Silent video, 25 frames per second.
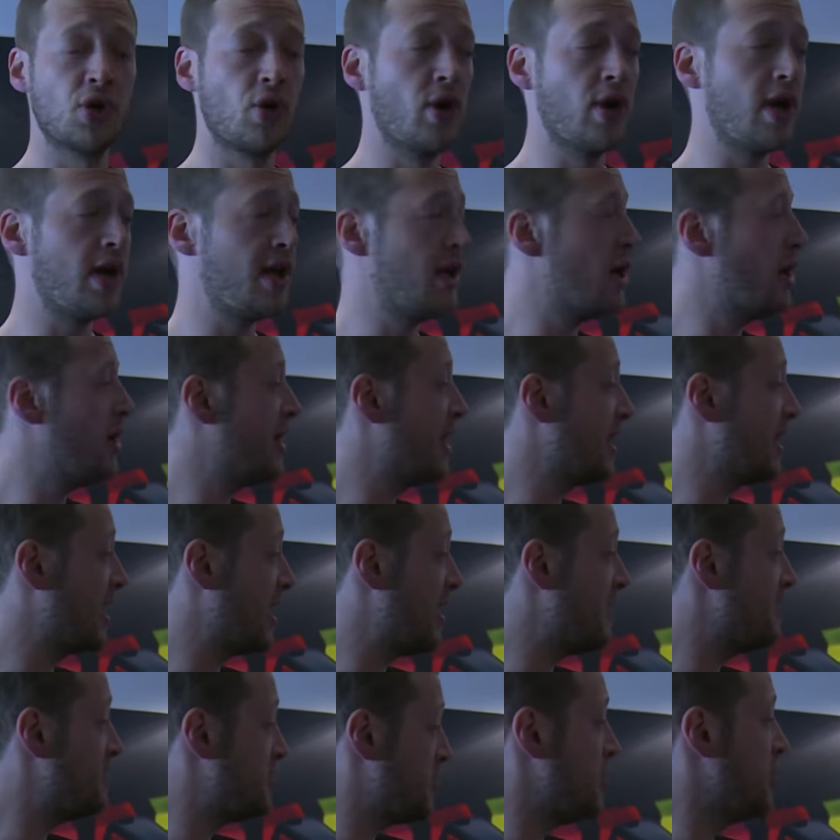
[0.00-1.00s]
you know, that gives
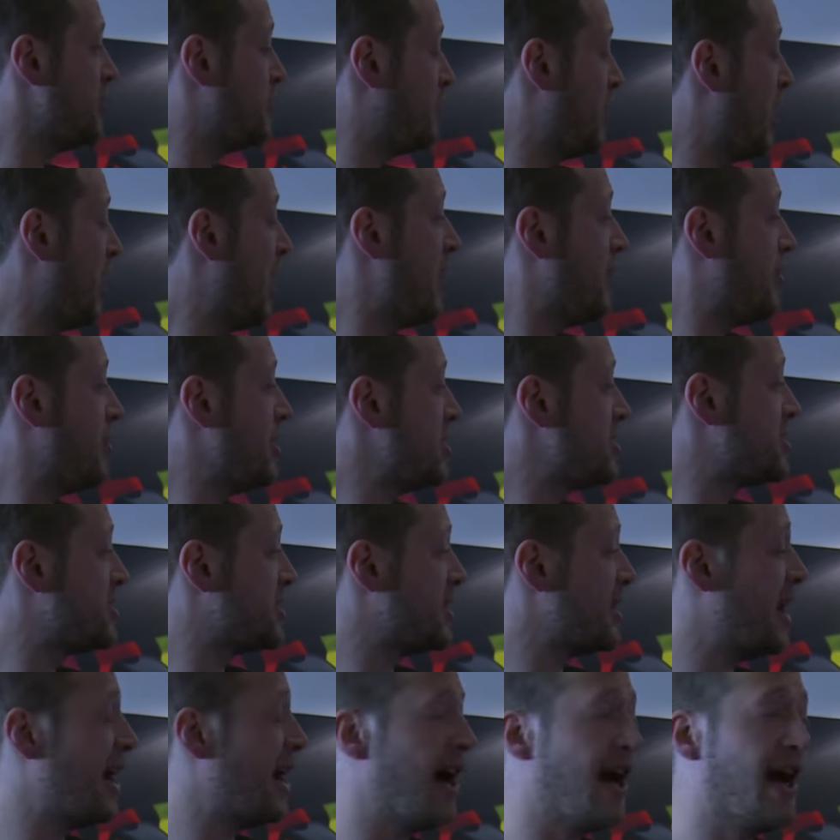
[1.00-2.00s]
you purpose
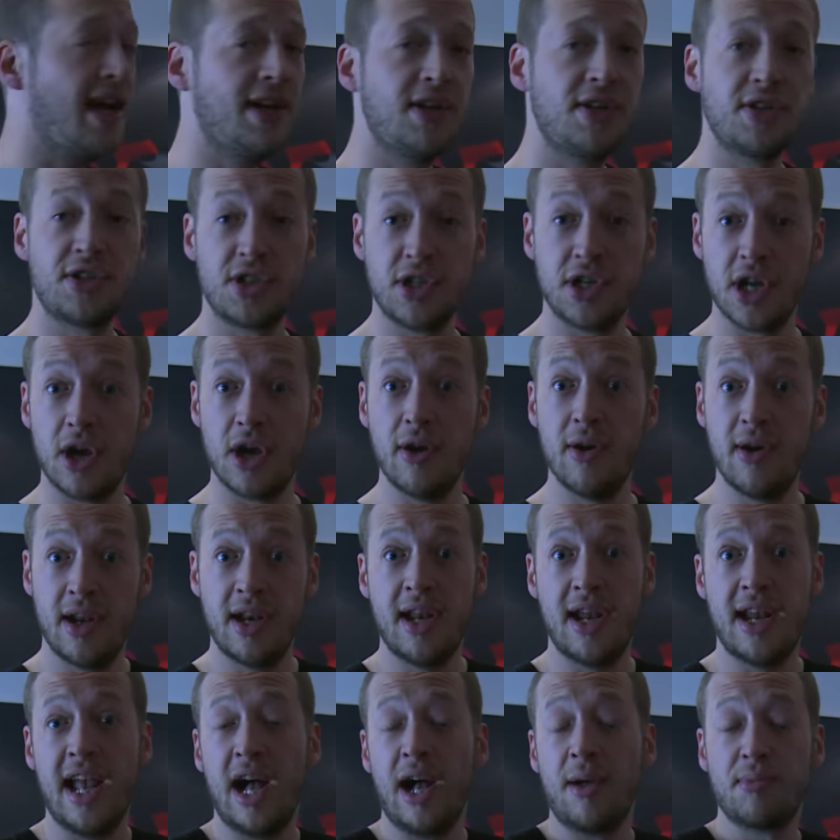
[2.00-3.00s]
and, you know, and, and
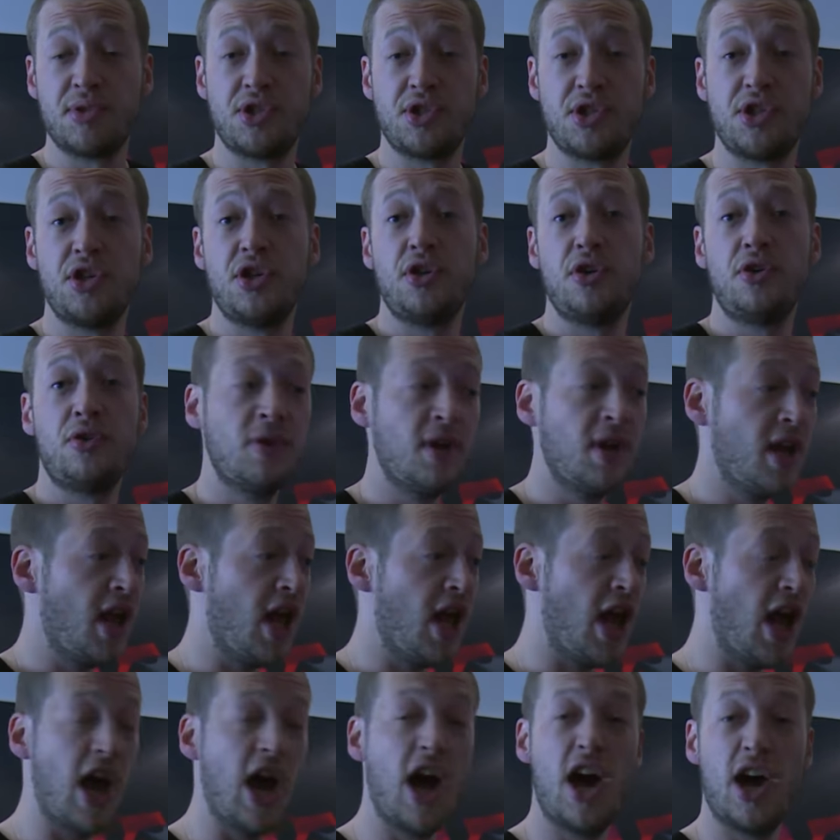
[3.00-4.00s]
helps you
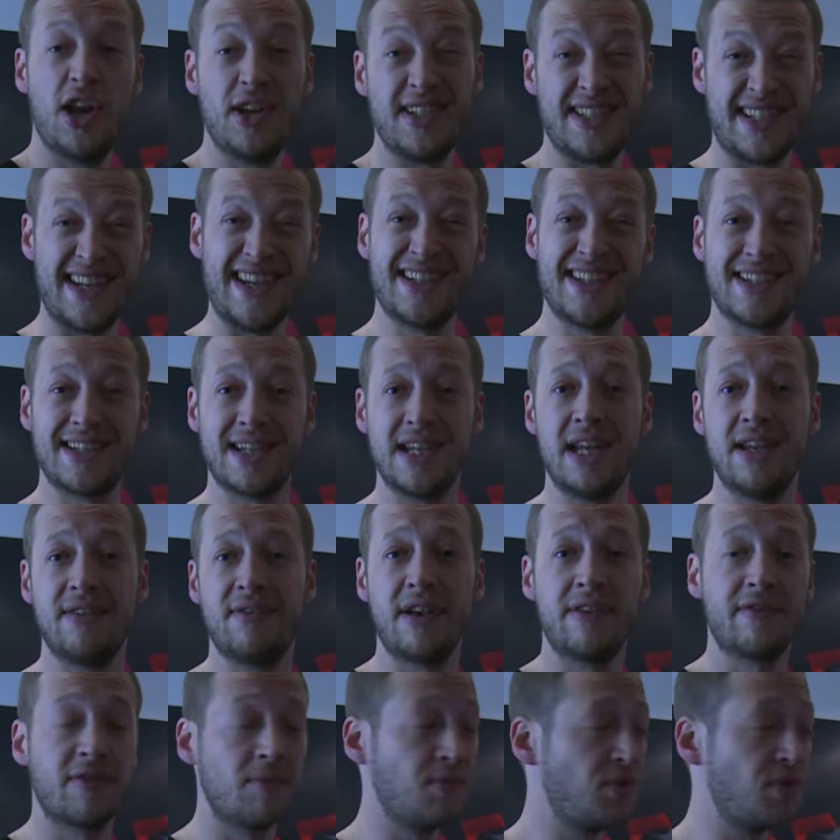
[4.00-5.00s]
earn a decent living
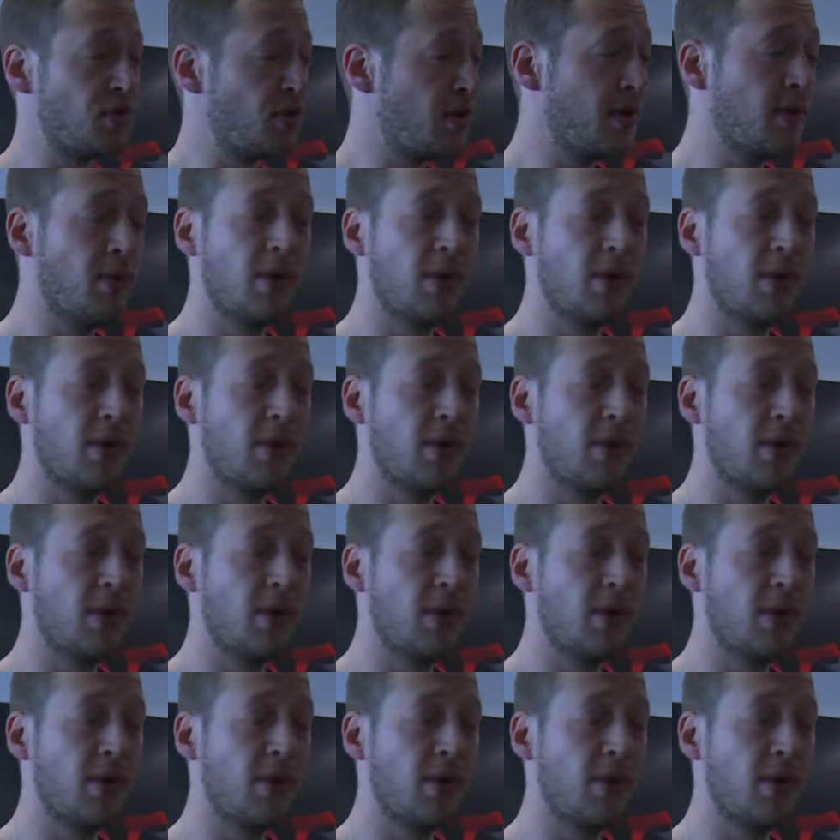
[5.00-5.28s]
from doing what